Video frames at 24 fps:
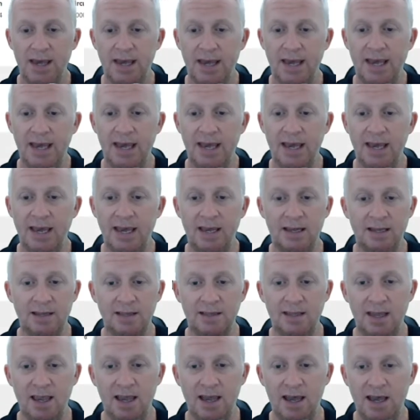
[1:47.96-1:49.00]

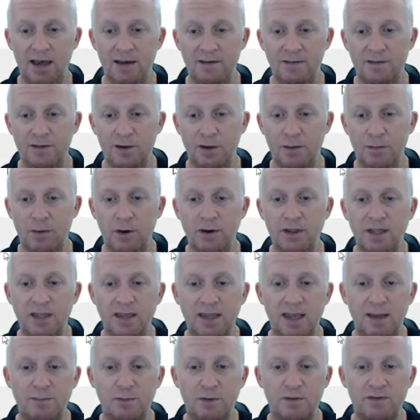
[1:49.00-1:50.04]
and they have a
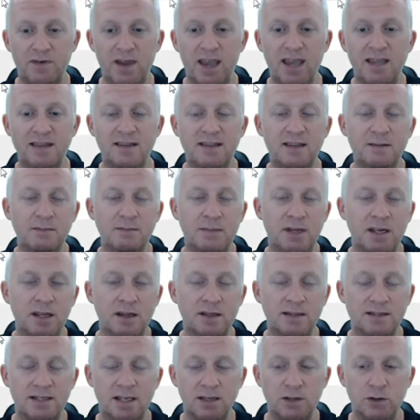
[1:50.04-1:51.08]
market cap of eighteen
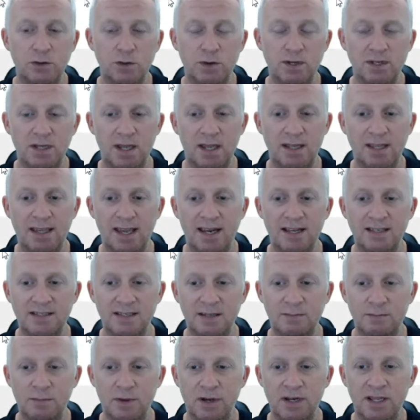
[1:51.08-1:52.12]
millions in U S and
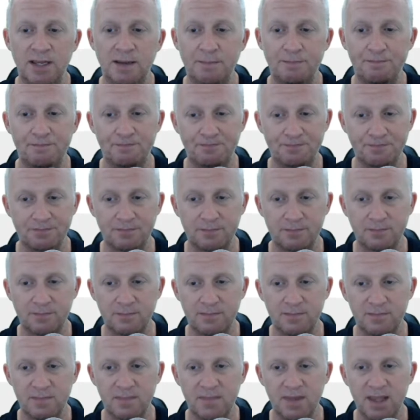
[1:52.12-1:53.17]
Canadian money,
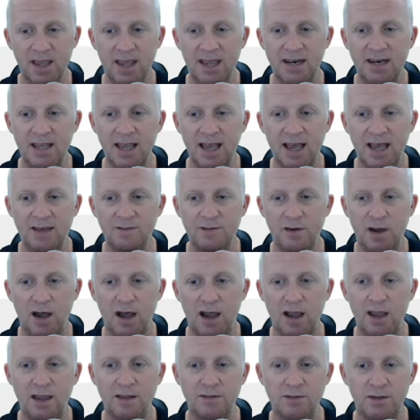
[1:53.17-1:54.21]
and they have a
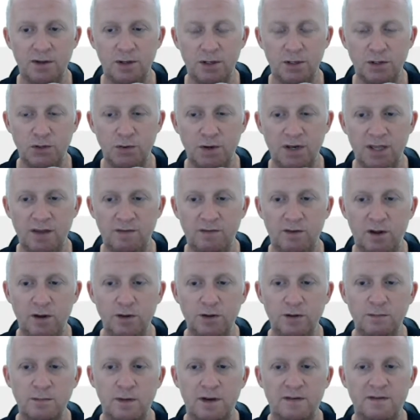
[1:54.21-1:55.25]
high inter trading
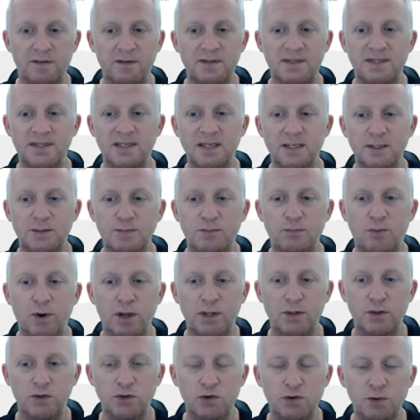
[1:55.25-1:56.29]
volume of six
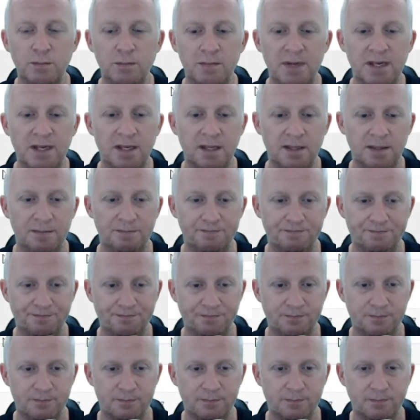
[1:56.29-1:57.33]
point two million.
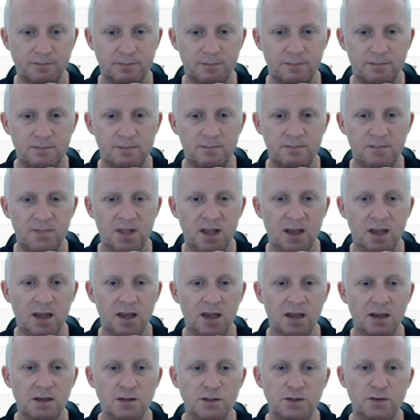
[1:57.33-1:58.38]

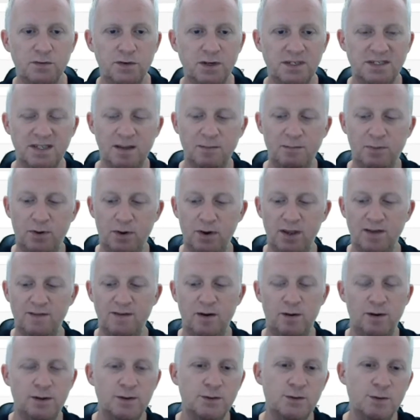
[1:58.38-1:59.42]
So for example, if
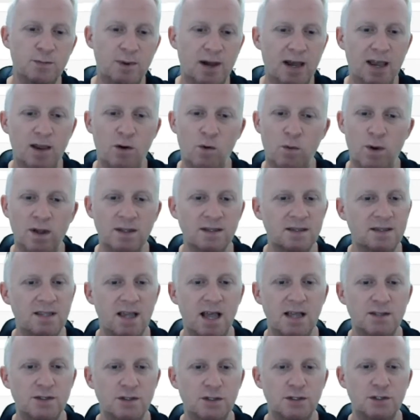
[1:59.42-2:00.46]
I want to buy one
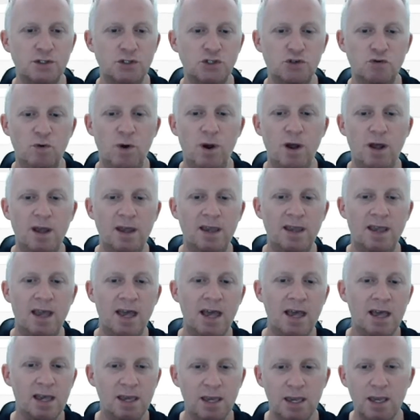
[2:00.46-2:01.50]
thousand Troy,
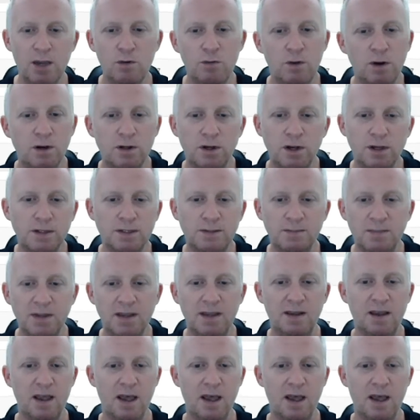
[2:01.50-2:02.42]
it will cost me